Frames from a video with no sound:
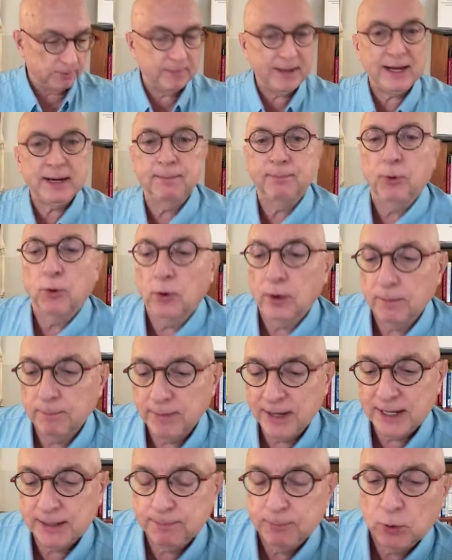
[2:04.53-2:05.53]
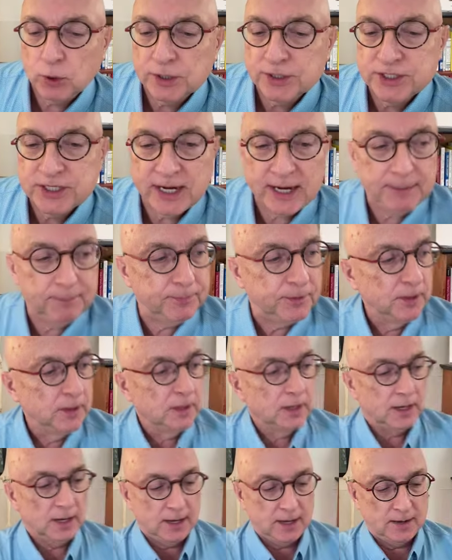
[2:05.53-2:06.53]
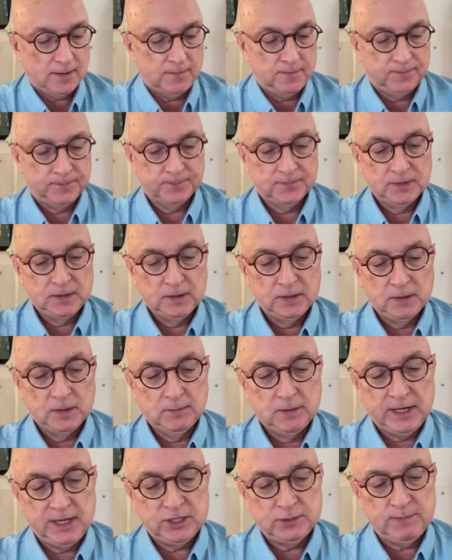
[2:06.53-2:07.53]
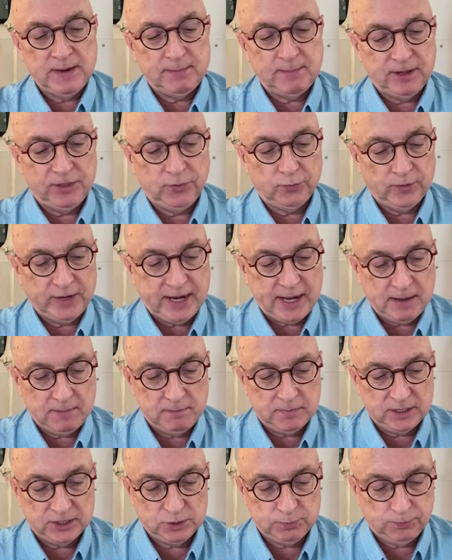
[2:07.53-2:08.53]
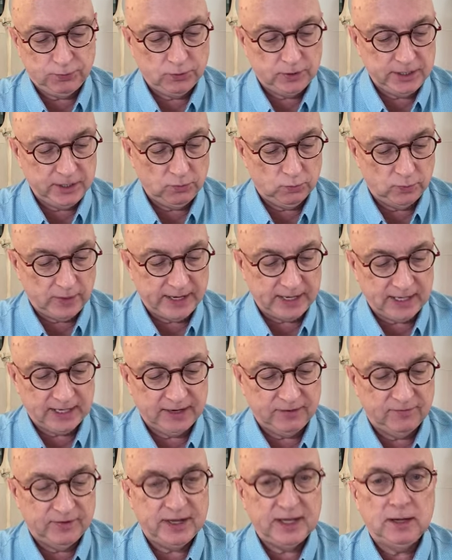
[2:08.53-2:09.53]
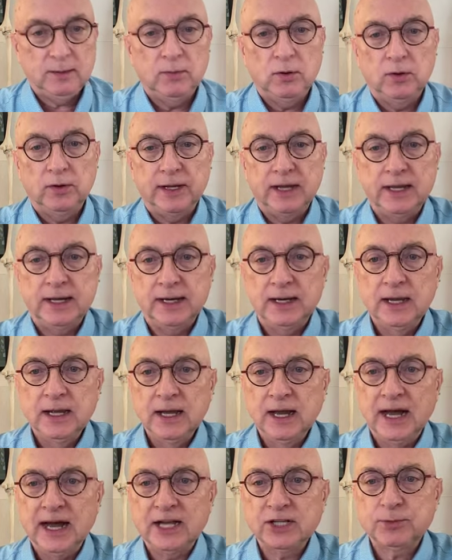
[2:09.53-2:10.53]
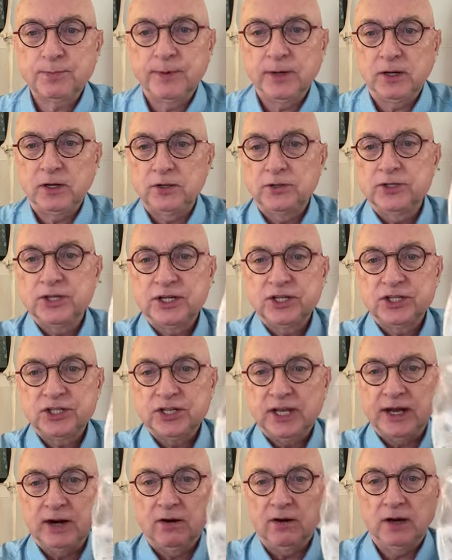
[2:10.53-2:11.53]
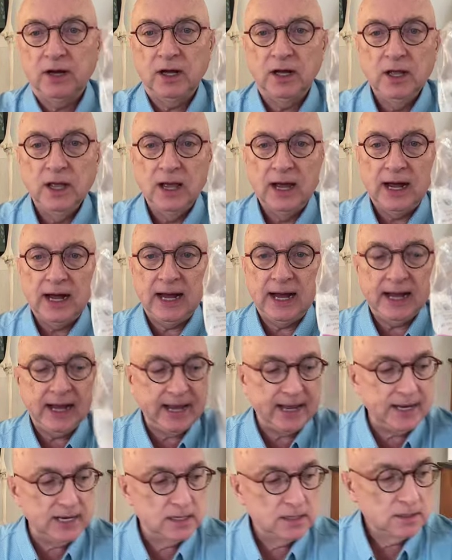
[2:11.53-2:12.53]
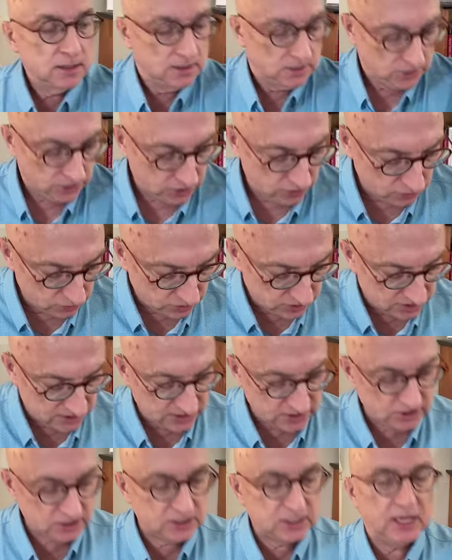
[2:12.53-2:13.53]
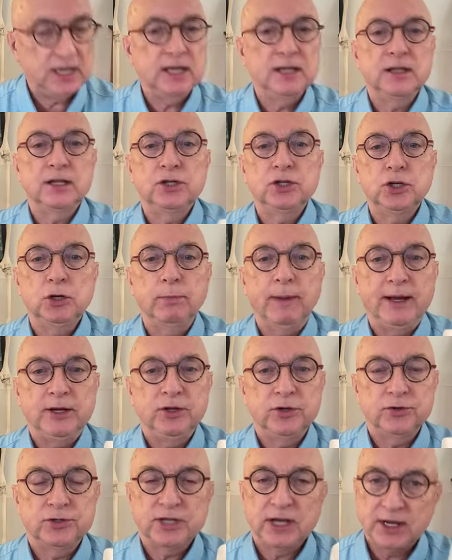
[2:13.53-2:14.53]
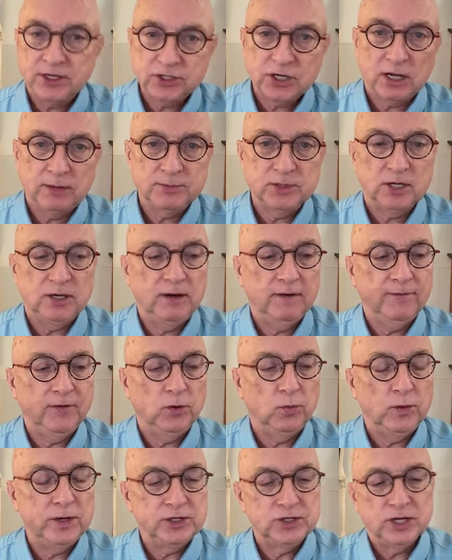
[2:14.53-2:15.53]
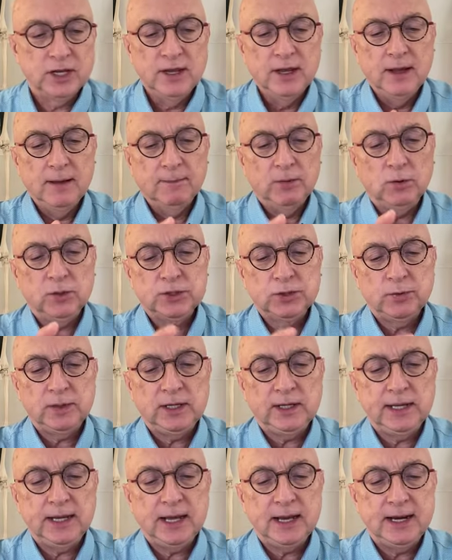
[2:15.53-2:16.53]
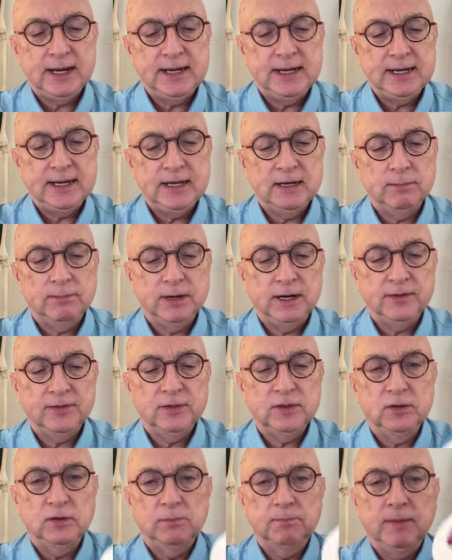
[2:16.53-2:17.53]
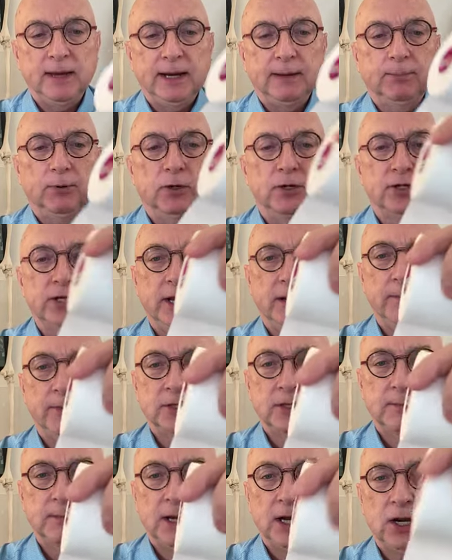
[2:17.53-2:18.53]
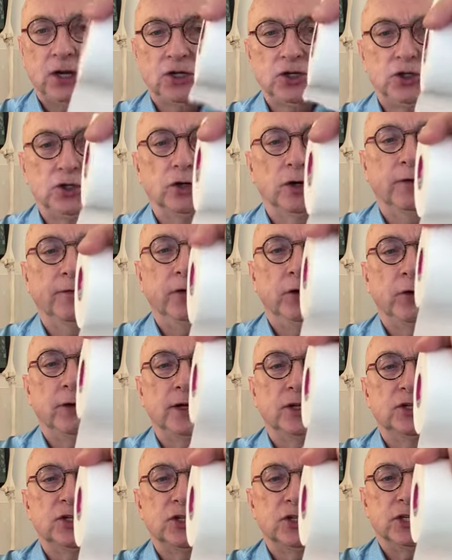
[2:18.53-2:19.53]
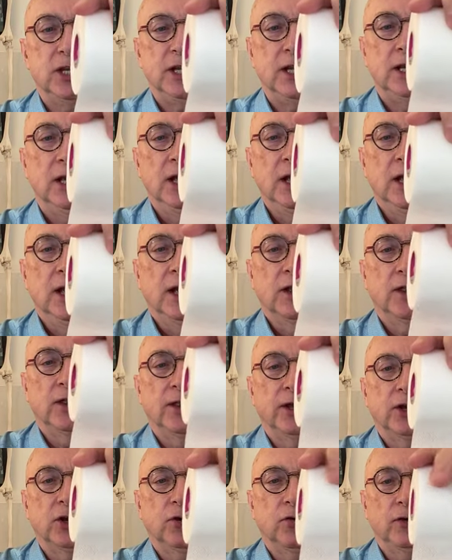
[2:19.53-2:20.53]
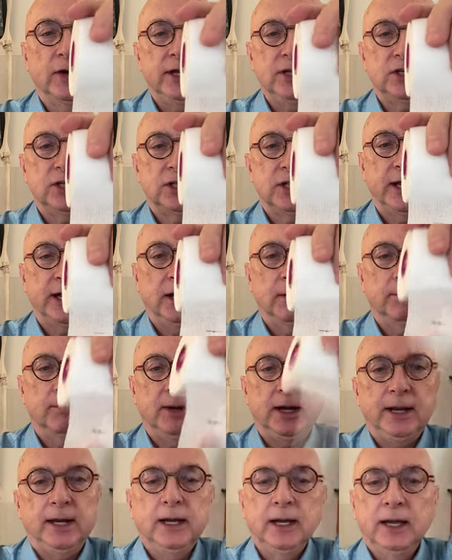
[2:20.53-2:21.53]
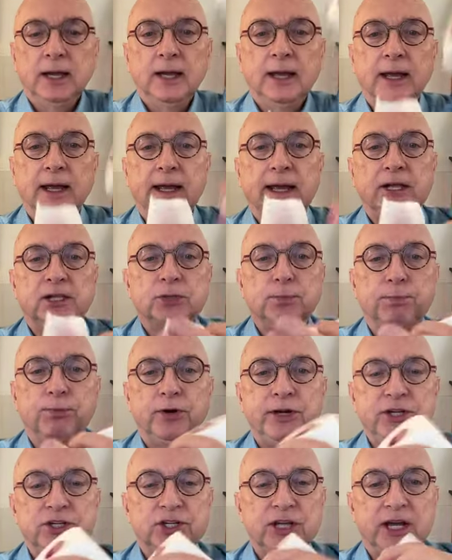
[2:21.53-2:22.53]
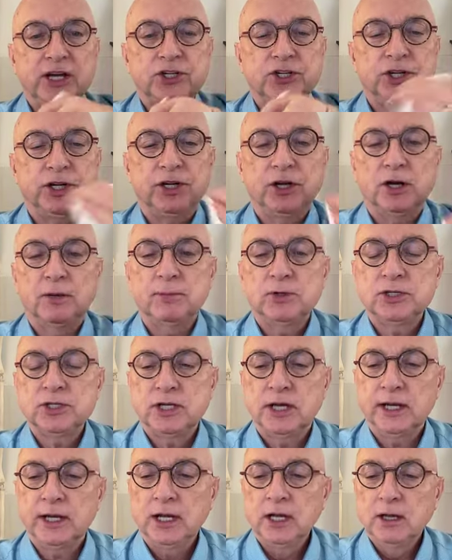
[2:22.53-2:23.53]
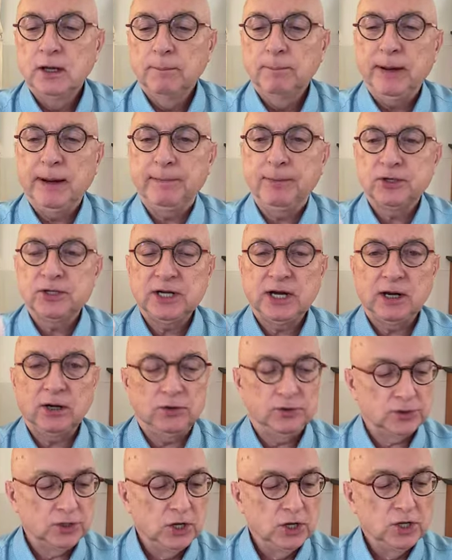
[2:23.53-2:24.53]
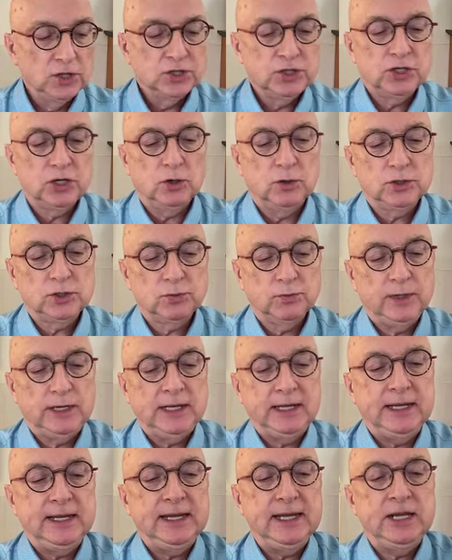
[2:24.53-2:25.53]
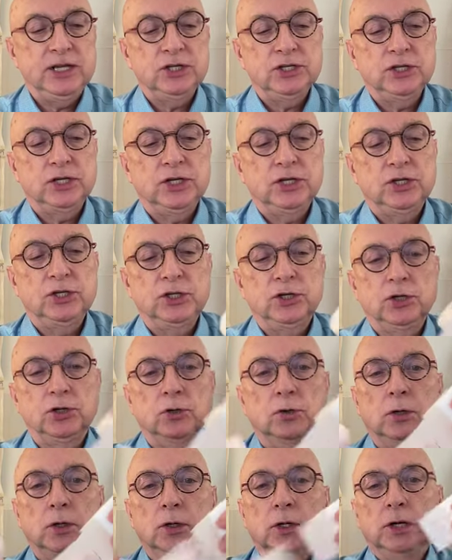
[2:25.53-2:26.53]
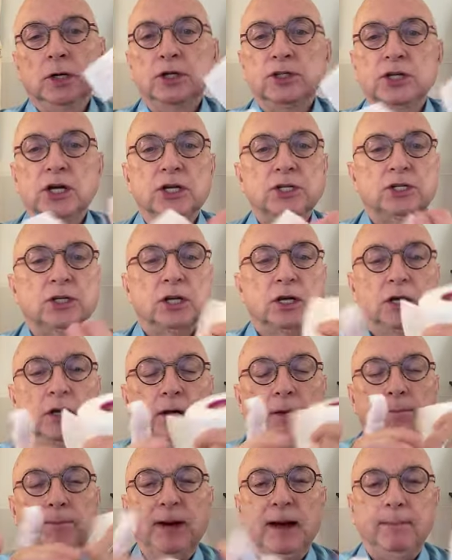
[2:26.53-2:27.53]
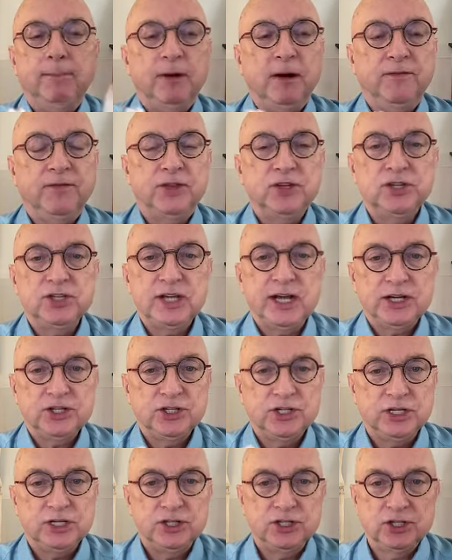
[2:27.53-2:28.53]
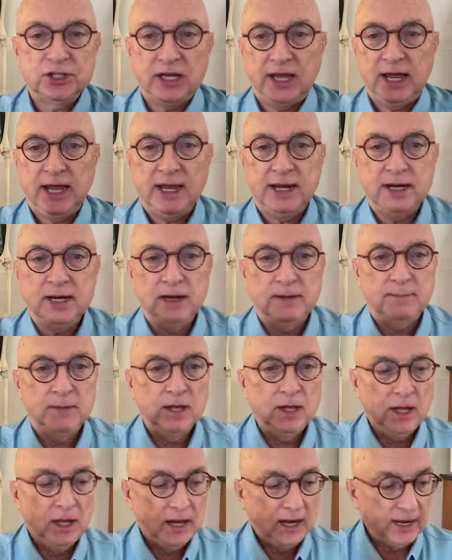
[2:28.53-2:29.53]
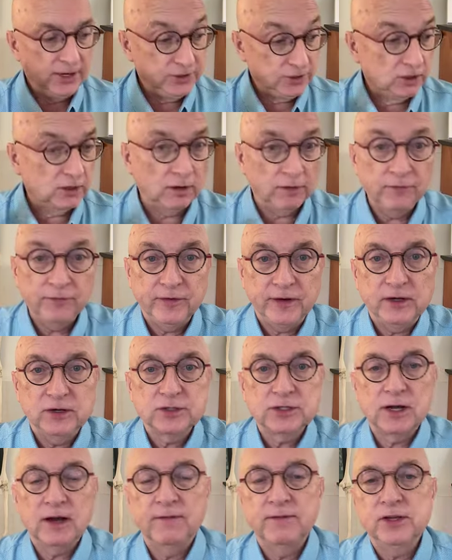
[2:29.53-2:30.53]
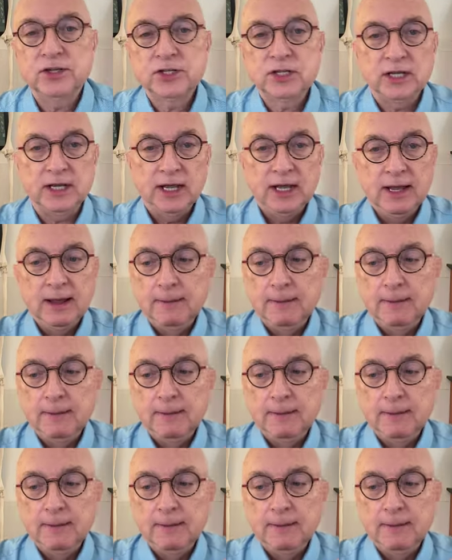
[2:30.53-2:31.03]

Metapore. Metapore tape is made by 3M. It's pretty readily available in hospitals, etc. I use this in the 2x2 size, comes in different widths. But what's really kind of neat about Metapore tape is I'm not sure if you can see the crease there, but it's pre-sectioned, almost like paper towels. So it's really easy to just pop off the sections and on your glove fingers, obviously.